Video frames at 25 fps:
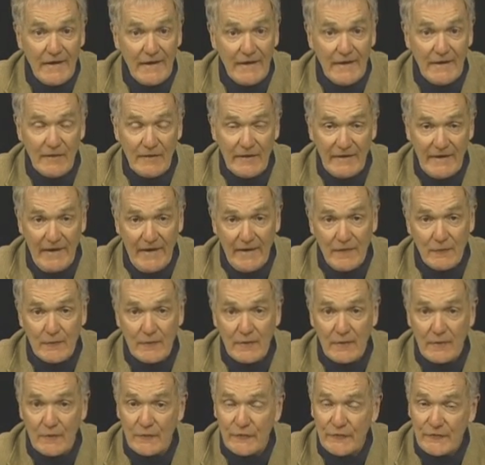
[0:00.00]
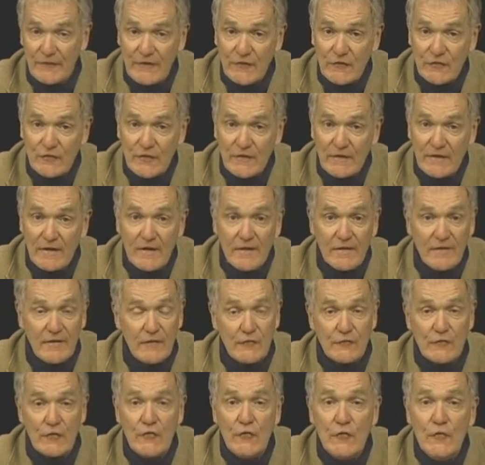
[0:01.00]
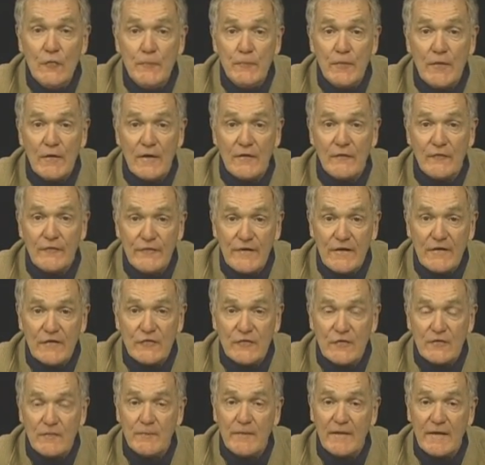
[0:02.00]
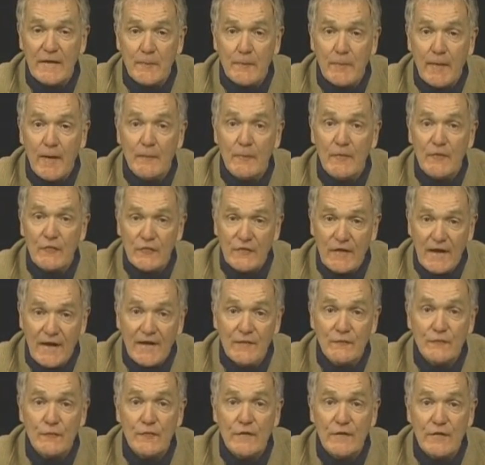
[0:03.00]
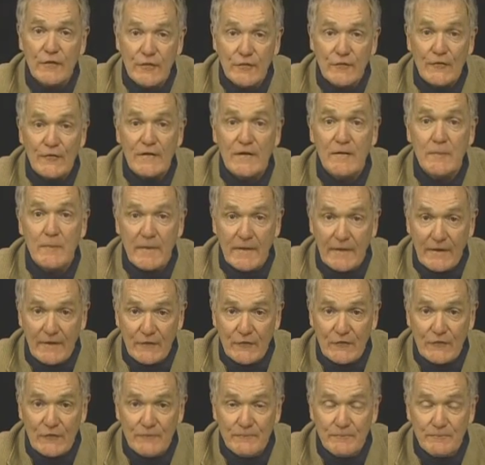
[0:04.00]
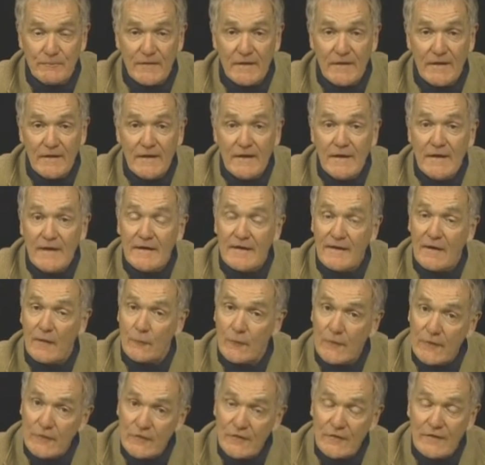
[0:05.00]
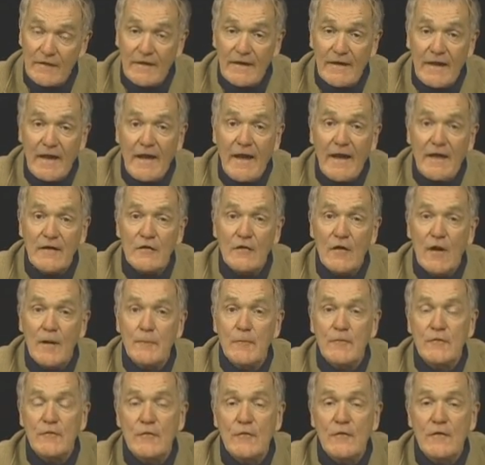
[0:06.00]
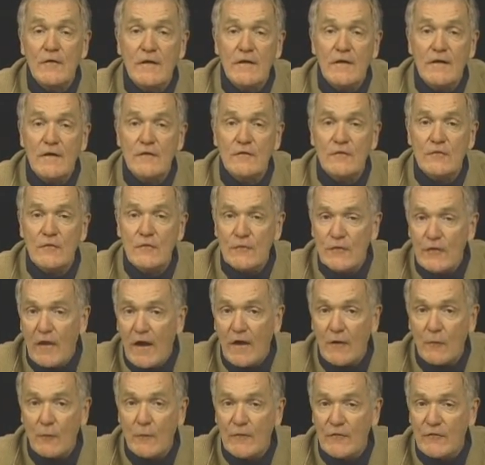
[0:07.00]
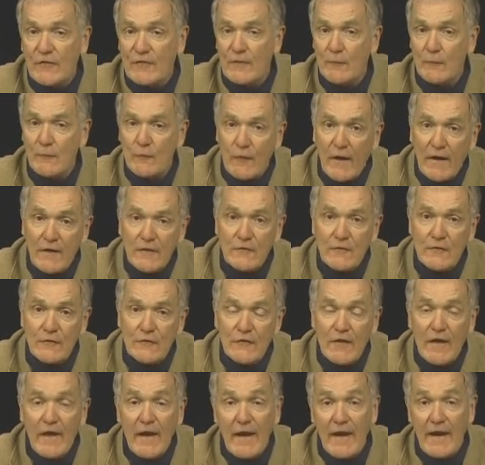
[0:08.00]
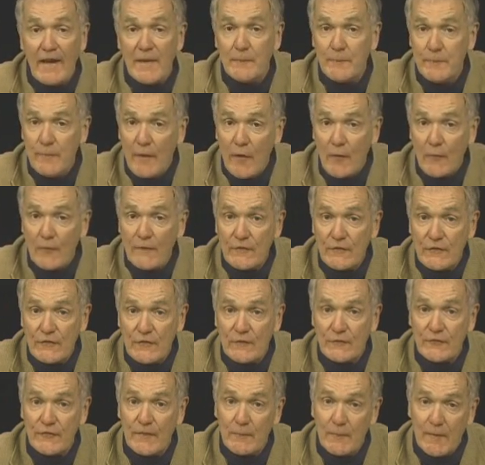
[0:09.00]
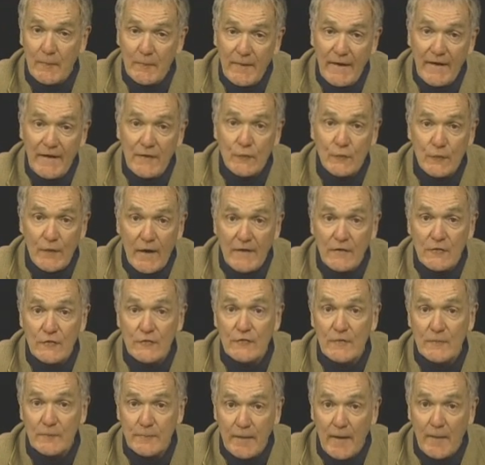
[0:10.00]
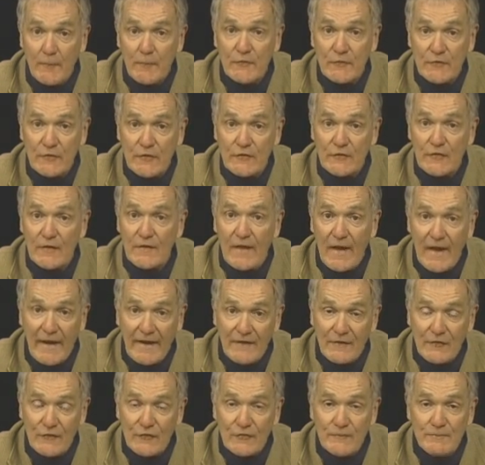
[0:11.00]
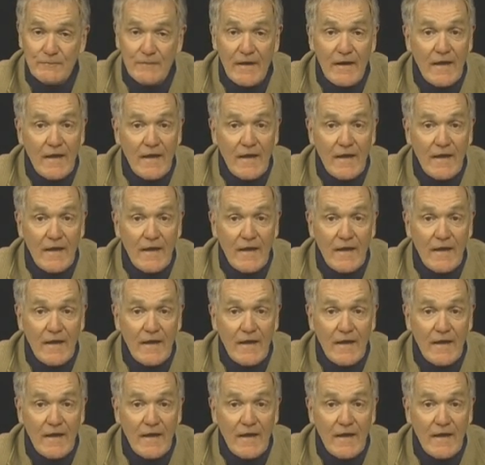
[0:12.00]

In the area of fiction, there's a new book of fiction being published every 30 minutes. Now, recently I had an opportunity to talk with some writers and poets from the Maine Writers and Publishers Alliance.